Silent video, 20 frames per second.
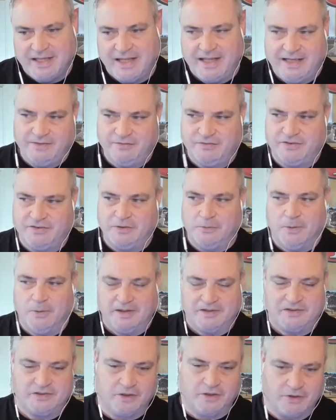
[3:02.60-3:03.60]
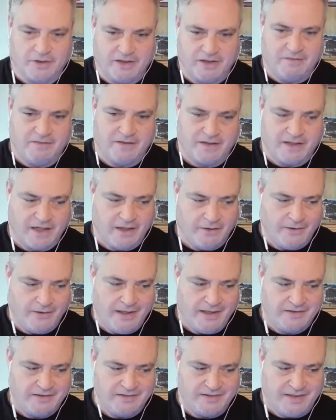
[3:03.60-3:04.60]
NFC West target that Kyle
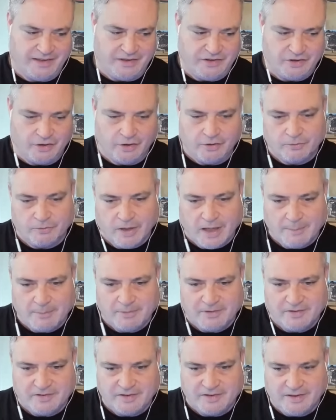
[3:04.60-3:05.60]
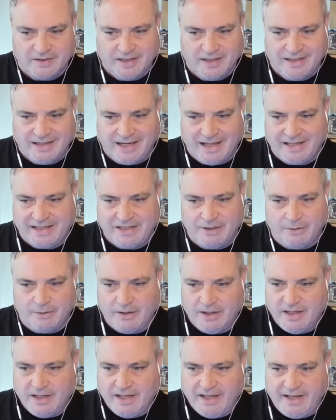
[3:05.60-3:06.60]
has is A'Shawn Robinson, and I, you know,
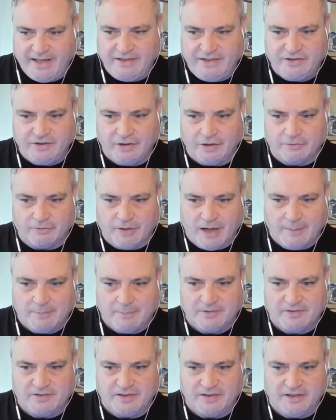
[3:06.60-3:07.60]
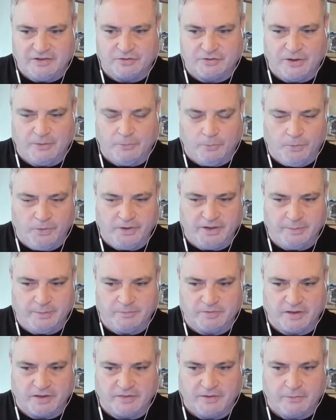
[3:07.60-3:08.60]
A'Shawn Robinson and Trent
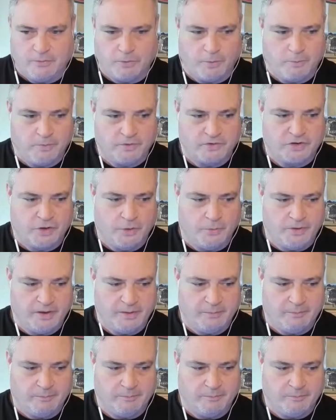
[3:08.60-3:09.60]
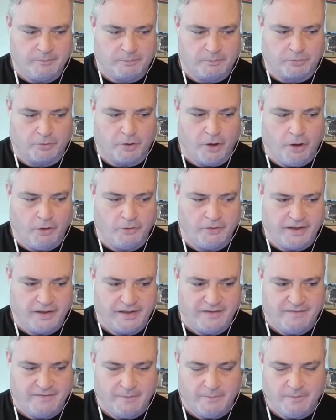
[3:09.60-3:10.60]
Williams, I think we're almost going brawling
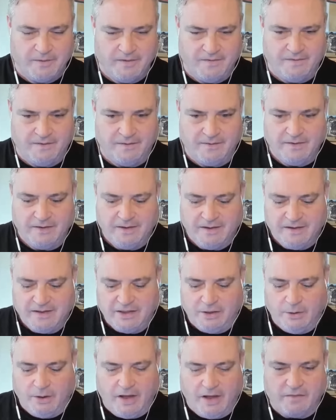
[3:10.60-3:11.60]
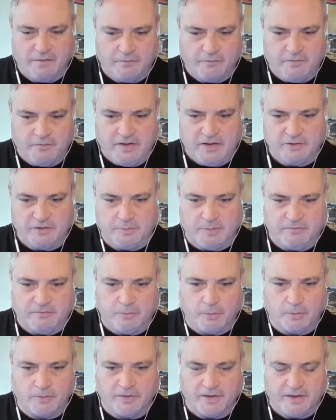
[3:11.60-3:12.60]
in the in the you know on the field
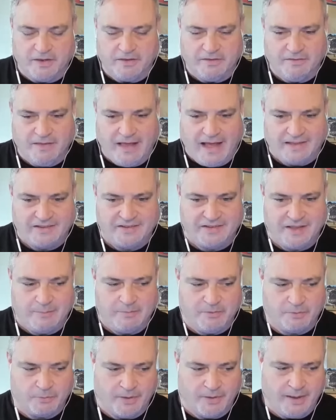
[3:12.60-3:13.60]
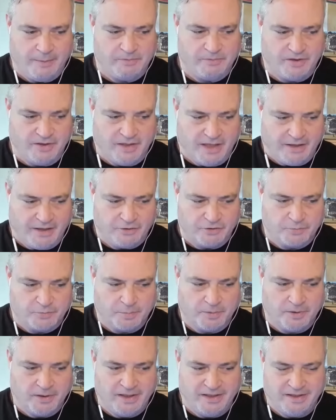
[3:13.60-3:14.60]
before the last time the Rams and Niners
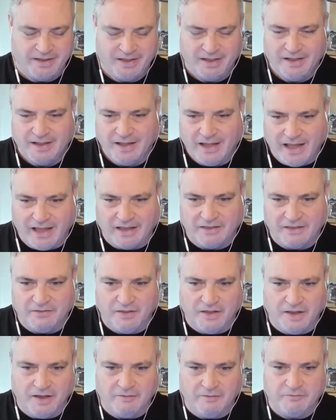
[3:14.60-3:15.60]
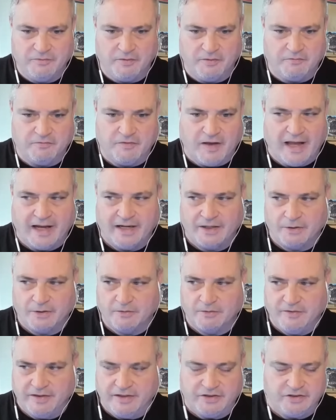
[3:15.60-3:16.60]
played. I love the fire
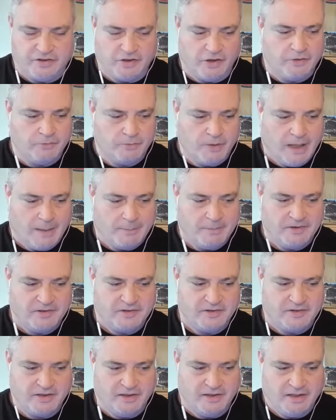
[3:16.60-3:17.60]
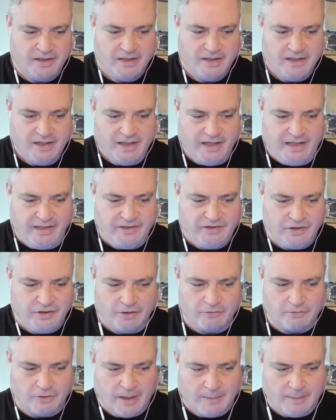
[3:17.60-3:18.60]
of A'Shawn Robinson.
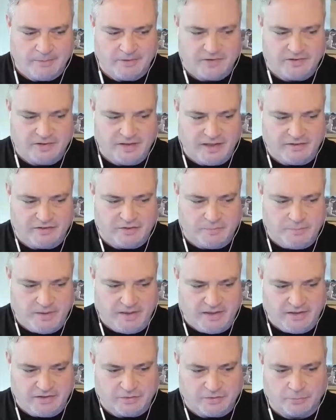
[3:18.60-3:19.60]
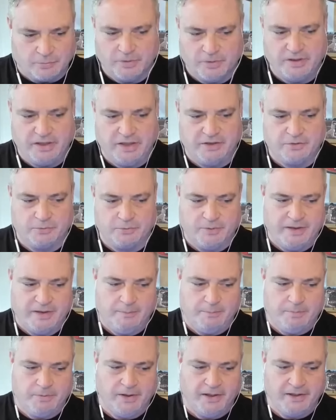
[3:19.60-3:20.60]
A'Shawn Robinson to me is a really
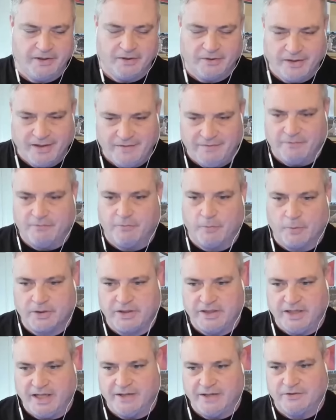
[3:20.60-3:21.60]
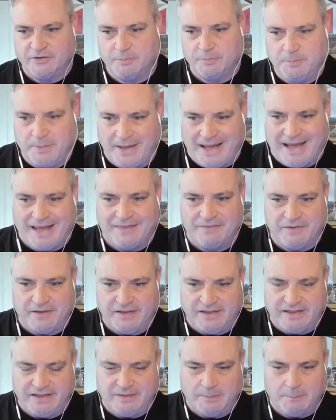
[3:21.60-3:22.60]
underrated player, and the 49ers badly
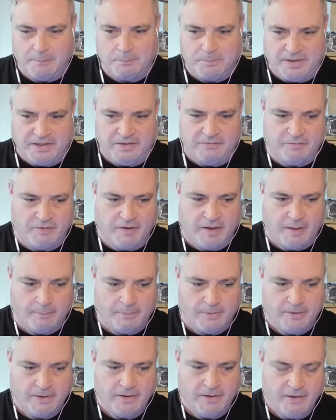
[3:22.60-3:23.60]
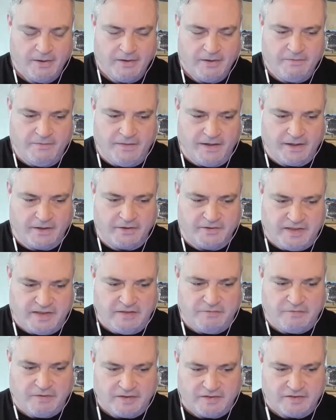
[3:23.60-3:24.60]
need to beef up their
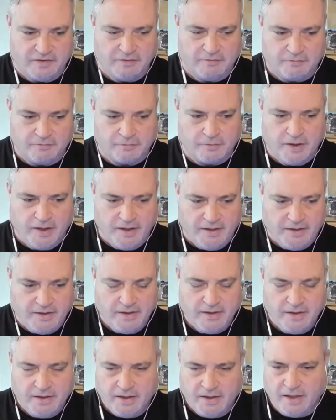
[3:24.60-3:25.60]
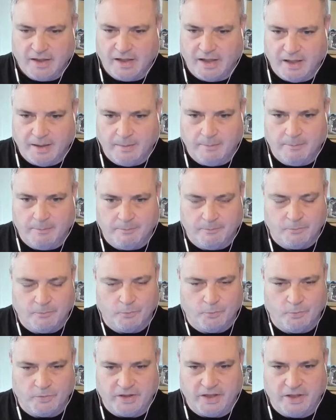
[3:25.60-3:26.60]
defensive front. Um,
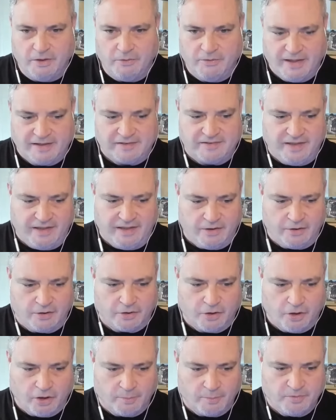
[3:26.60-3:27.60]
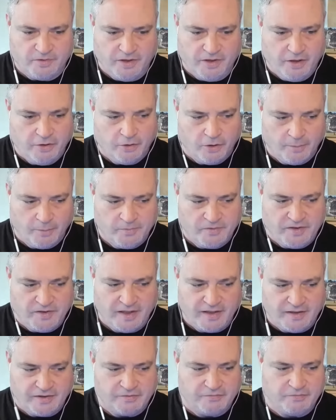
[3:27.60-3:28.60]
you know, next to Arik Armstead.
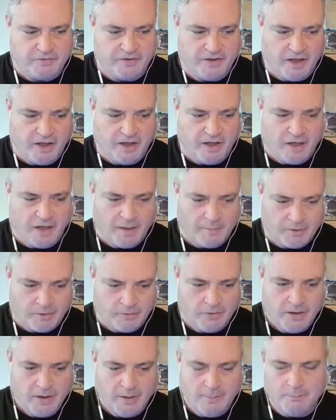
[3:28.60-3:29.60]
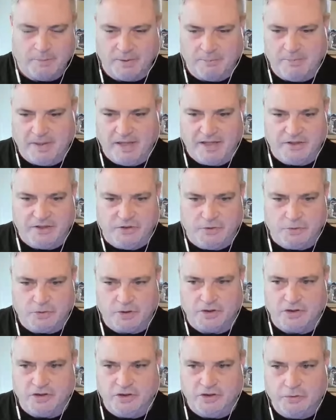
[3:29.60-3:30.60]
Armstead is phenomenal, but man, you
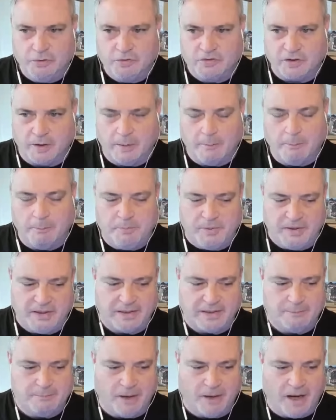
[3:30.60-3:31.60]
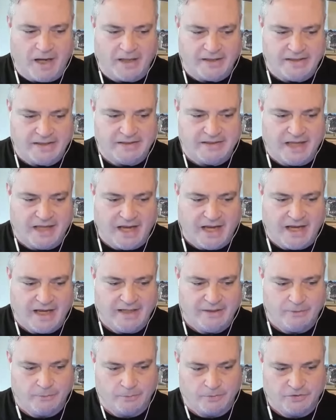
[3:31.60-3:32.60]
could use a big bodied
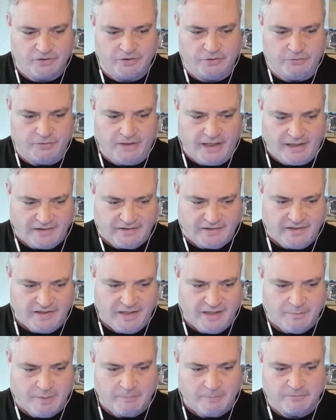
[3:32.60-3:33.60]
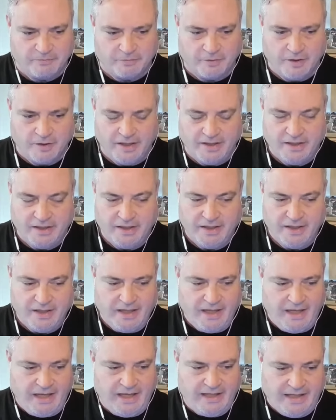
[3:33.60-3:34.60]
guy or two next to him up front.
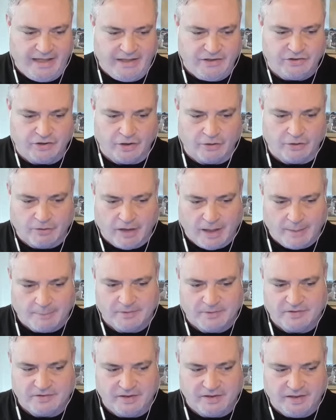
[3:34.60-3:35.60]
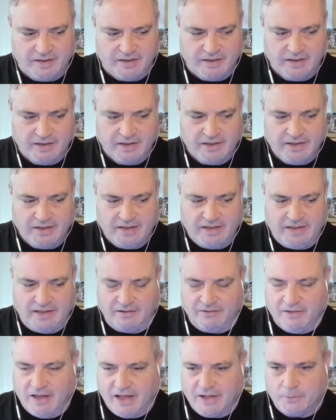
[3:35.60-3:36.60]
And A'Shawn Robinson, in a
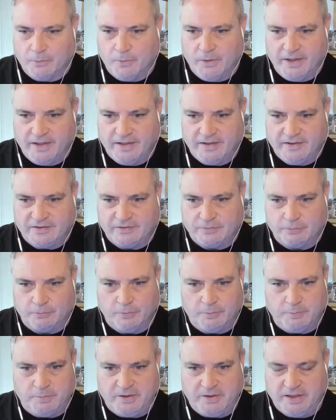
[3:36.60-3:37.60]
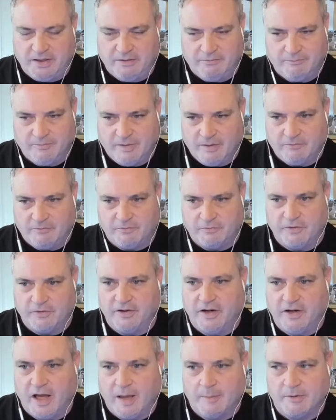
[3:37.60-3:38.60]
lot of ways, would be a, a
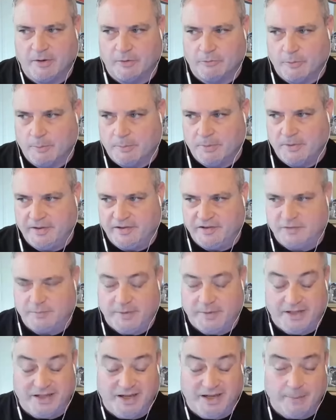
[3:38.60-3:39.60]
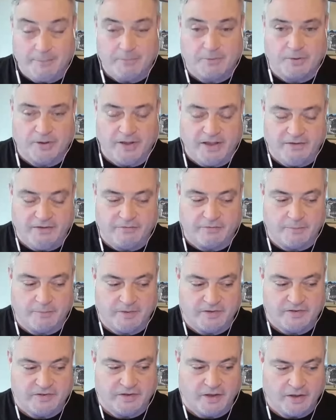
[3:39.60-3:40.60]
phenomenal replacement, an upgrade from
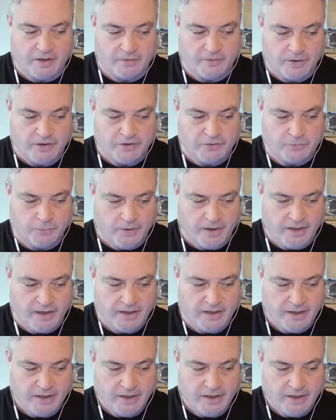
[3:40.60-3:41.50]
Hassan Ridgeway,